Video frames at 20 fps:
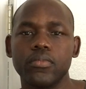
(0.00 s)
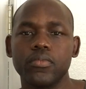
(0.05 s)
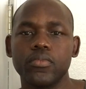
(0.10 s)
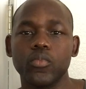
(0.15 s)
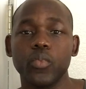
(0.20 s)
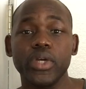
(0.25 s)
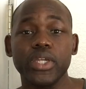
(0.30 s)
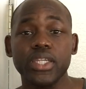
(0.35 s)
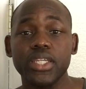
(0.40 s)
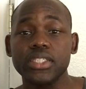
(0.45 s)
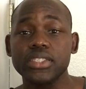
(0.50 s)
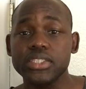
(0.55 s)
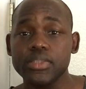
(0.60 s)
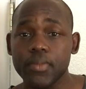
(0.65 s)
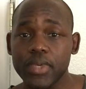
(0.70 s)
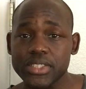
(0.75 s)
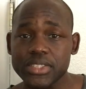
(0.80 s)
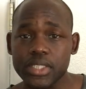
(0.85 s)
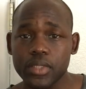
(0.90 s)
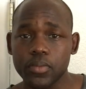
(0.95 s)
witnessed
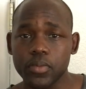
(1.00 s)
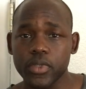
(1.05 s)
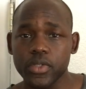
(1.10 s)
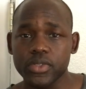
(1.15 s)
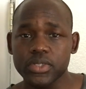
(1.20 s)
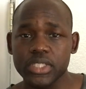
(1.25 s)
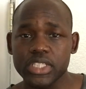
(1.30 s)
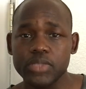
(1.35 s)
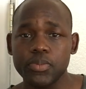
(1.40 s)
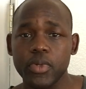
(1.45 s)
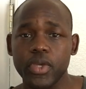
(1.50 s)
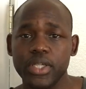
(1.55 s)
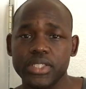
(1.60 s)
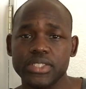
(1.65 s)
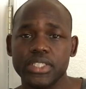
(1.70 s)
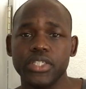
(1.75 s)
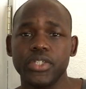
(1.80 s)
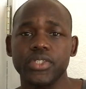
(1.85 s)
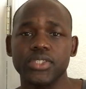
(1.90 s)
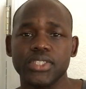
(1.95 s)
domestic abuse, experienced
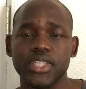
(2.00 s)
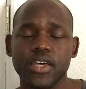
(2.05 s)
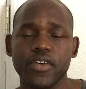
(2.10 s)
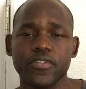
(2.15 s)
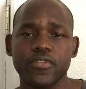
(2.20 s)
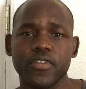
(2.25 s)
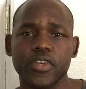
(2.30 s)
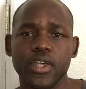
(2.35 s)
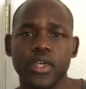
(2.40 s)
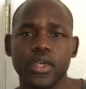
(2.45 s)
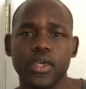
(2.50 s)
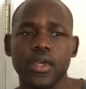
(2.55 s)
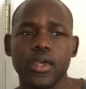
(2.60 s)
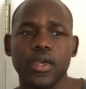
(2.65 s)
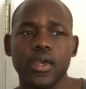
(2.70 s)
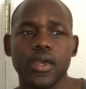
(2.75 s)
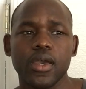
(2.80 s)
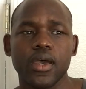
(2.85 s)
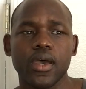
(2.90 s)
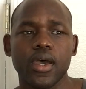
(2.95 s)
it yourself,
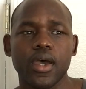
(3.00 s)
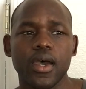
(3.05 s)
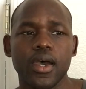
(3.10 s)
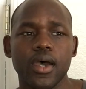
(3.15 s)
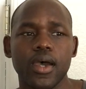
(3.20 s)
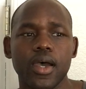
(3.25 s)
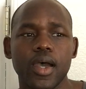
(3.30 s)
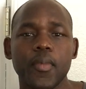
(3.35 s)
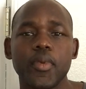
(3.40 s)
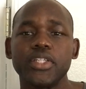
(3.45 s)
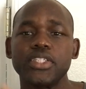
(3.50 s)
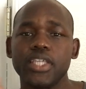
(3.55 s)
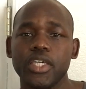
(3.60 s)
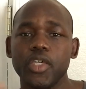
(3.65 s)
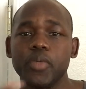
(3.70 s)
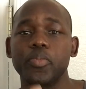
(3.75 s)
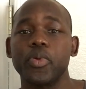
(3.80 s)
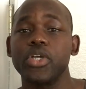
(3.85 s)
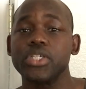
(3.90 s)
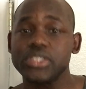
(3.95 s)
I'm going to tell
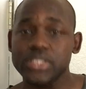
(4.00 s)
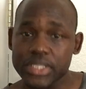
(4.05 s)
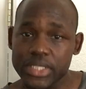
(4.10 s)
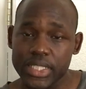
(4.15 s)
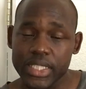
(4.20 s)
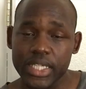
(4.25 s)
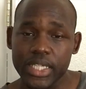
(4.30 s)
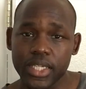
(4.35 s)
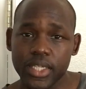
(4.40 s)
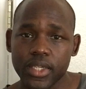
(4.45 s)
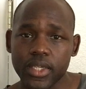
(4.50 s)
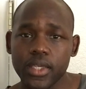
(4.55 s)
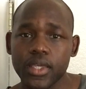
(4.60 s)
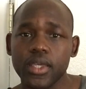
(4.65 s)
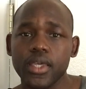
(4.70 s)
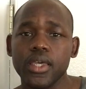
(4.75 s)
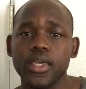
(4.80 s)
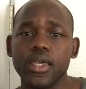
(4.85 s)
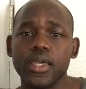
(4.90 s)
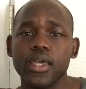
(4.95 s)
you personally
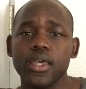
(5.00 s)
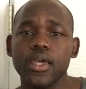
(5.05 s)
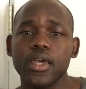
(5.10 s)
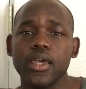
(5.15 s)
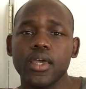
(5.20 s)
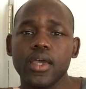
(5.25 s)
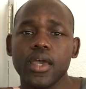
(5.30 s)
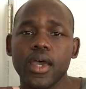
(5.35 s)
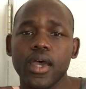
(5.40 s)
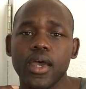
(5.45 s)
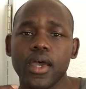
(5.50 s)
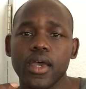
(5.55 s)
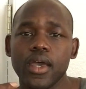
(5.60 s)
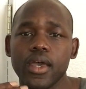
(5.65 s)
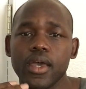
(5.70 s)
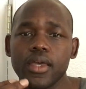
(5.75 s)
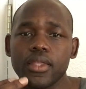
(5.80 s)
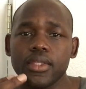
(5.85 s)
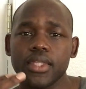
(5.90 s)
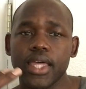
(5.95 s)

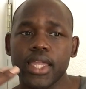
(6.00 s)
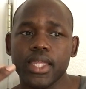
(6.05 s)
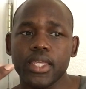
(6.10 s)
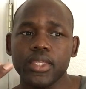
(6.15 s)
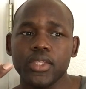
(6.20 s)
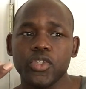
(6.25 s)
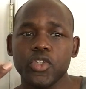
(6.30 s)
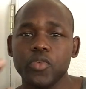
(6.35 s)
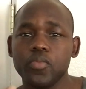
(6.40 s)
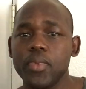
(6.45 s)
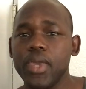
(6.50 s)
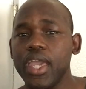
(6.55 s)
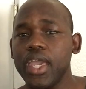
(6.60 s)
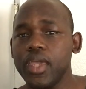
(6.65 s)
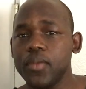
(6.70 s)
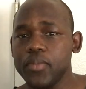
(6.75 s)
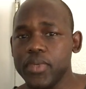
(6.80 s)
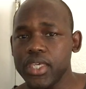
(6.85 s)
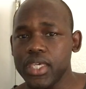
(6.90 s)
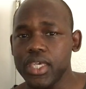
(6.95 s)
that you
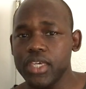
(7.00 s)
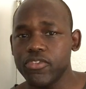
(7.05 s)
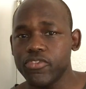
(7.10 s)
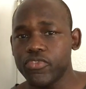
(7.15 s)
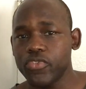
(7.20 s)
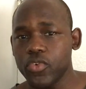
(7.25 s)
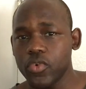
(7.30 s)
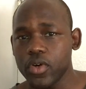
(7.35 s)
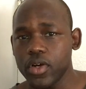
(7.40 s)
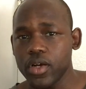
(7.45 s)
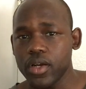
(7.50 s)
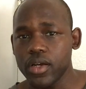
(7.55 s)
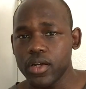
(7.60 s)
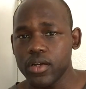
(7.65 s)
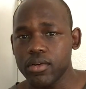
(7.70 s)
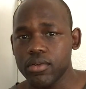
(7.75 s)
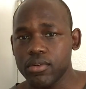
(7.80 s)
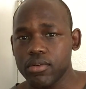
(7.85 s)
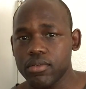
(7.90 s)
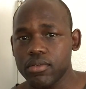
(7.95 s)
may be in
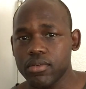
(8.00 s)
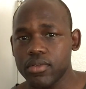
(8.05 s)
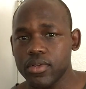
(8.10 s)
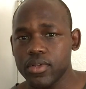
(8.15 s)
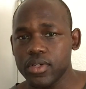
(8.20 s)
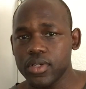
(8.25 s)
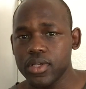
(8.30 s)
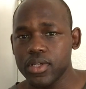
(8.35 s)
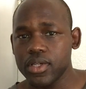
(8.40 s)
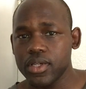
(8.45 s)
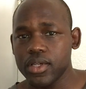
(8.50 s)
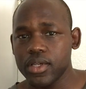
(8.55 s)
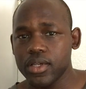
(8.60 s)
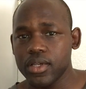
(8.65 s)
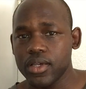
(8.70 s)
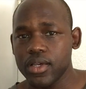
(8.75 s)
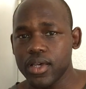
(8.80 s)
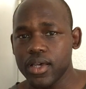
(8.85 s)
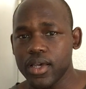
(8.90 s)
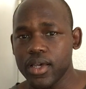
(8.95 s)
for
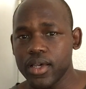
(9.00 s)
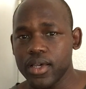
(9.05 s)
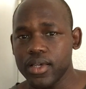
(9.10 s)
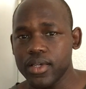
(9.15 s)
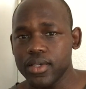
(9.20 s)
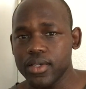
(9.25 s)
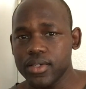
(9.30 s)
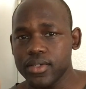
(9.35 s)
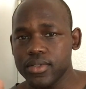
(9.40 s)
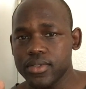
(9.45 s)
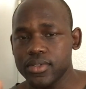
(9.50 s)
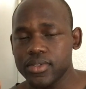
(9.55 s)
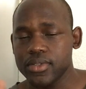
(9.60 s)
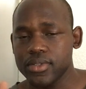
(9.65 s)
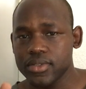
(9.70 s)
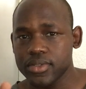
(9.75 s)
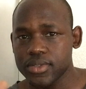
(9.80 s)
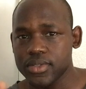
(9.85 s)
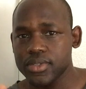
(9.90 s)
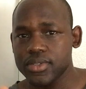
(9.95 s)

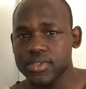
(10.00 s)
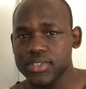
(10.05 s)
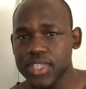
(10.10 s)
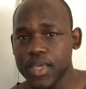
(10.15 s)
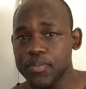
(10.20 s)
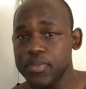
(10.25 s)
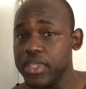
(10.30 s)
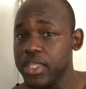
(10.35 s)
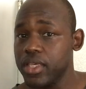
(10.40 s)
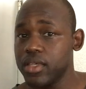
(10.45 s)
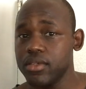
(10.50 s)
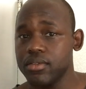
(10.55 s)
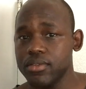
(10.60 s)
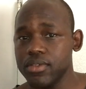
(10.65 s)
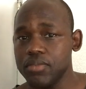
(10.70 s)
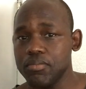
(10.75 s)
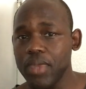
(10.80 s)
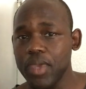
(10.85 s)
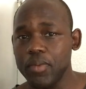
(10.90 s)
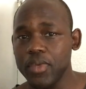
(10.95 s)
something.
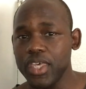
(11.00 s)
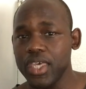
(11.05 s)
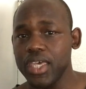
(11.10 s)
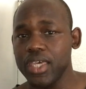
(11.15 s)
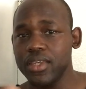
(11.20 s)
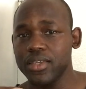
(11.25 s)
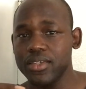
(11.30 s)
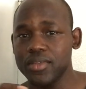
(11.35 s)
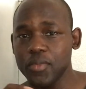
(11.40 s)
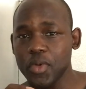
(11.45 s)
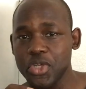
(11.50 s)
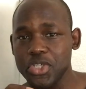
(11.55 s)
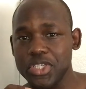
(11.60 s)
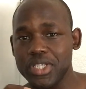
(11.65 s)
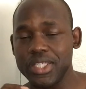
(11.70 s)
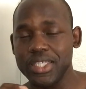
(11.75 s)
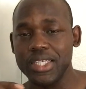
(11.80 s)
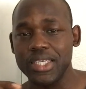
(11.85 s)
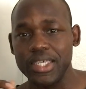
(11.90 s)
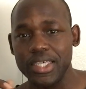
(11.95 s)
You may be hit
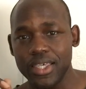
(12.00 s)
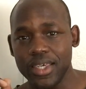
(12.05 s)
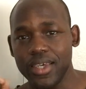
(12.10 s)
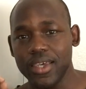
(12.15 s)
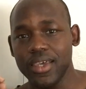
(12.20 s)
emotionally